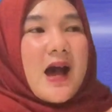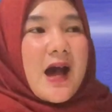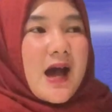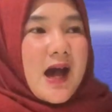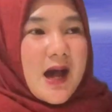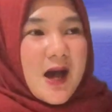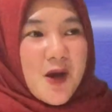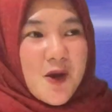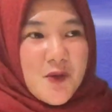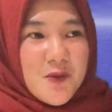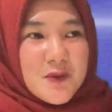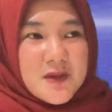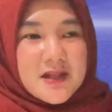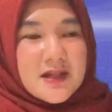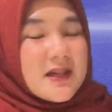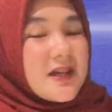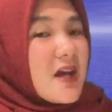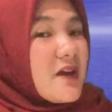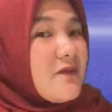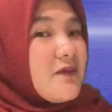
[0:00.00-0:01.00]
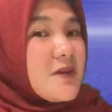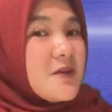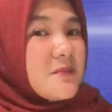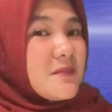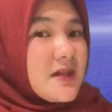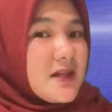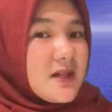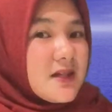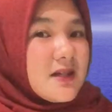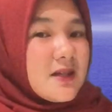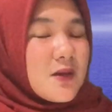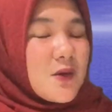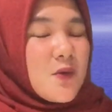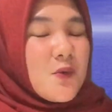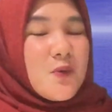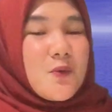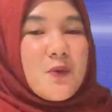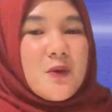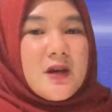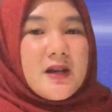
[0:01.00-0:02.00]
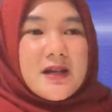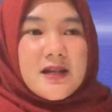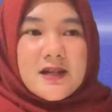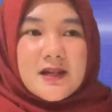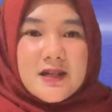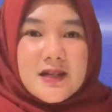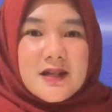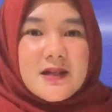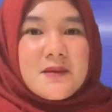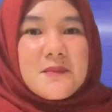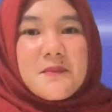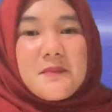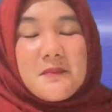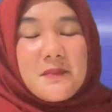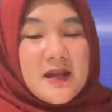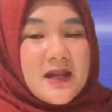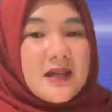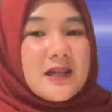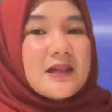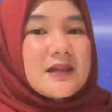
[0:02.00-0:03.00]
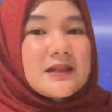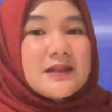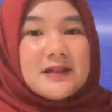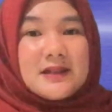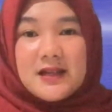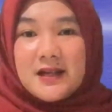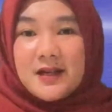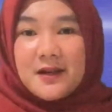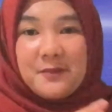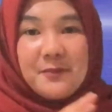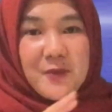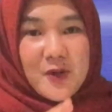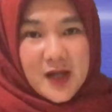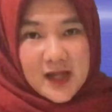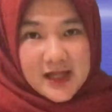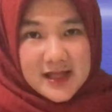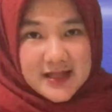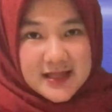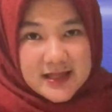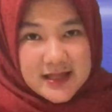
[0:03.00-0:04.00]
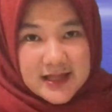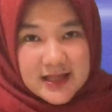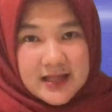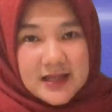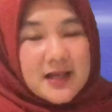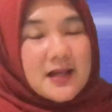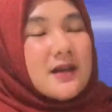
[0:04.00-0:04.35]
how the government wanna make the policy.